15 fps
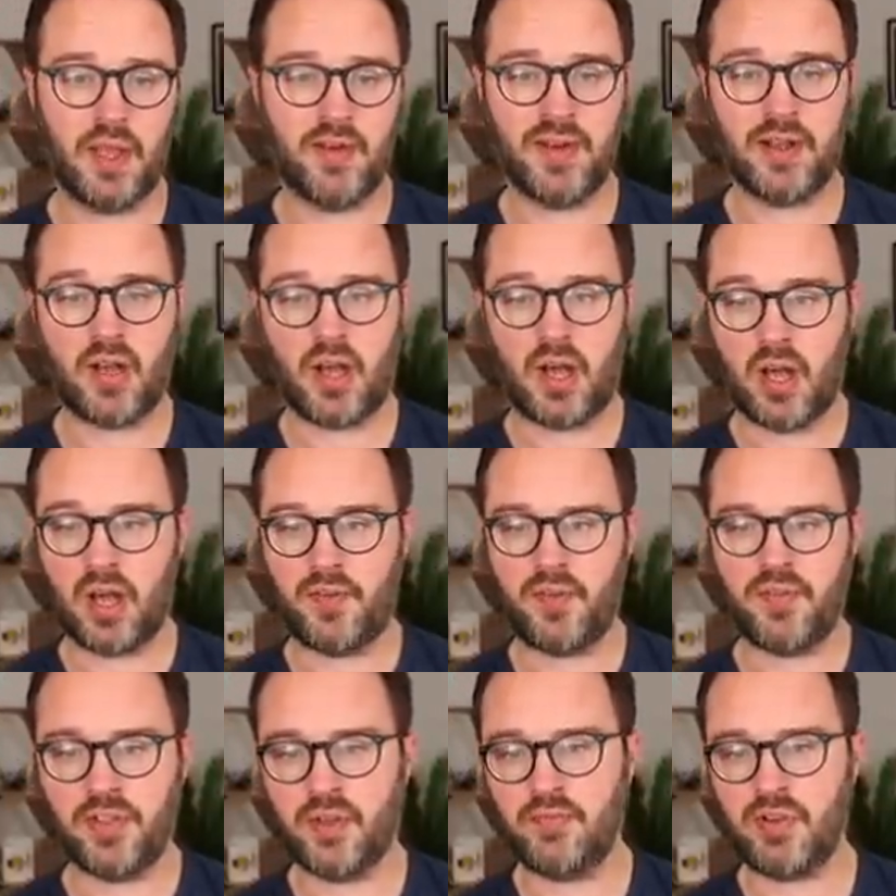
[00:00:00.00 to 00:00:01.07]
Now, half of
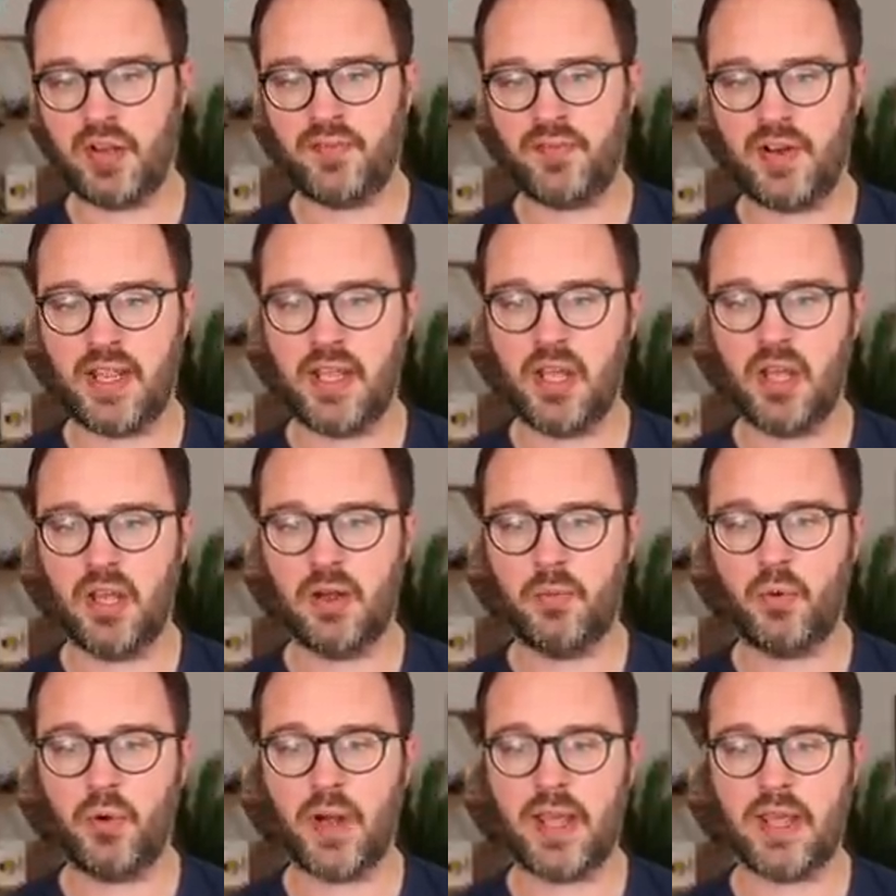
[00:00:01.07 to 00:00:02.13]
them roughly
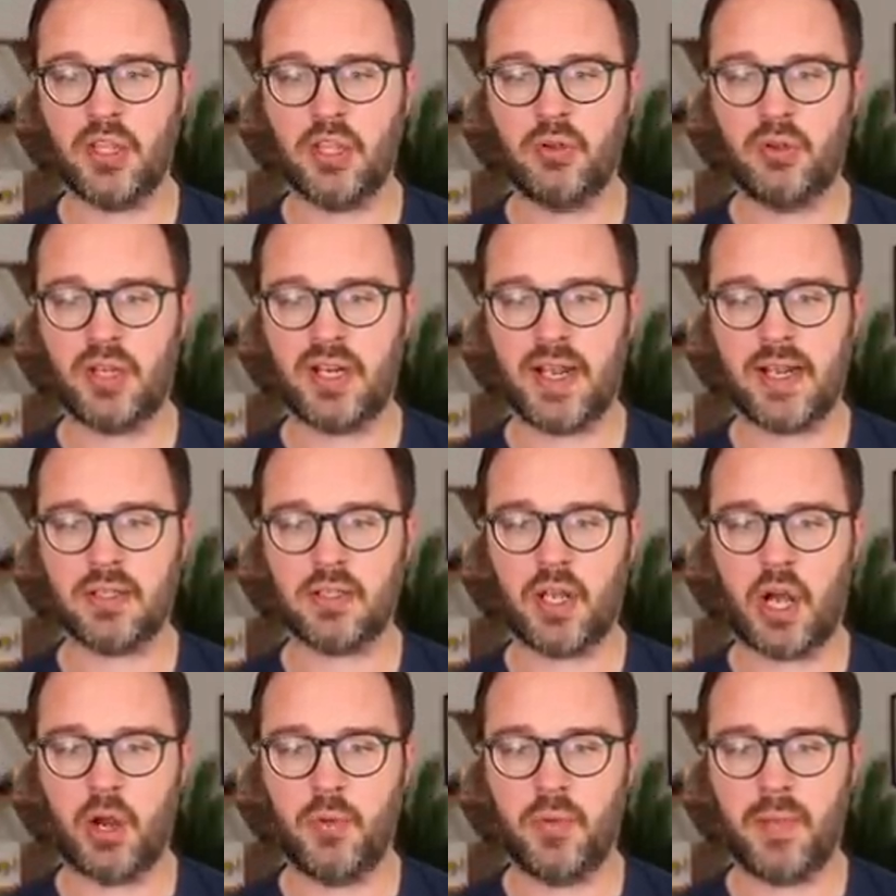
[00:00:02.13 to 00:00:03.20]
will let you connect to
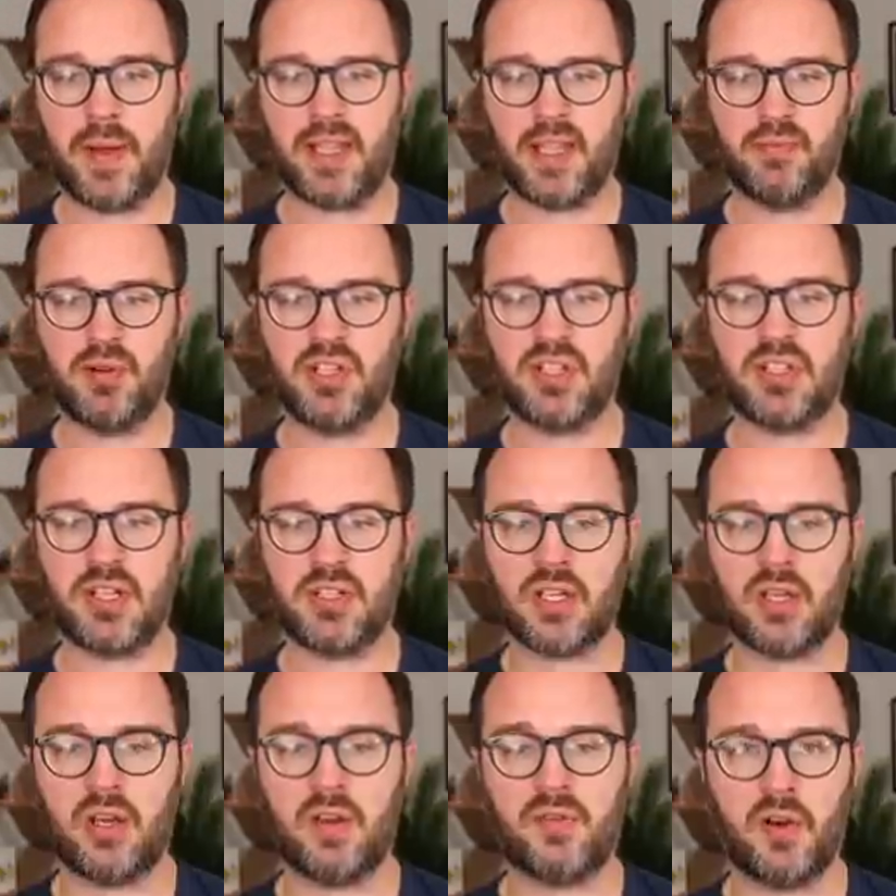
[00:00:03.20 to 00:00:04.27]
open banking, probably just under
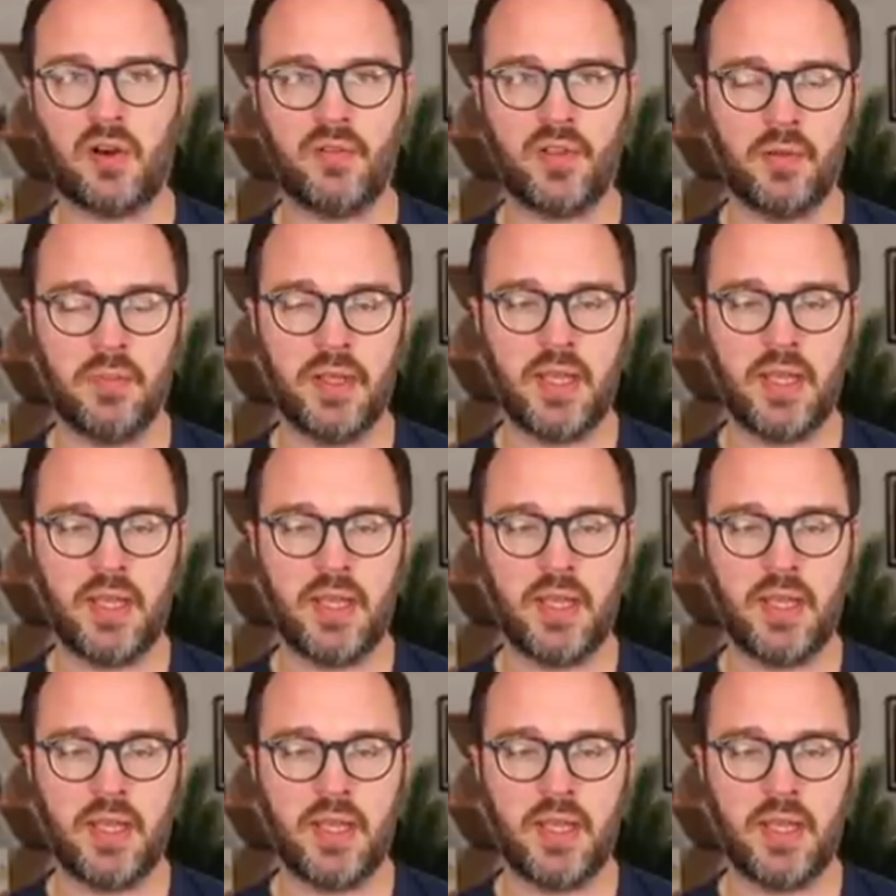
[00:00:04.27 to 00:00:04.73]
half of them.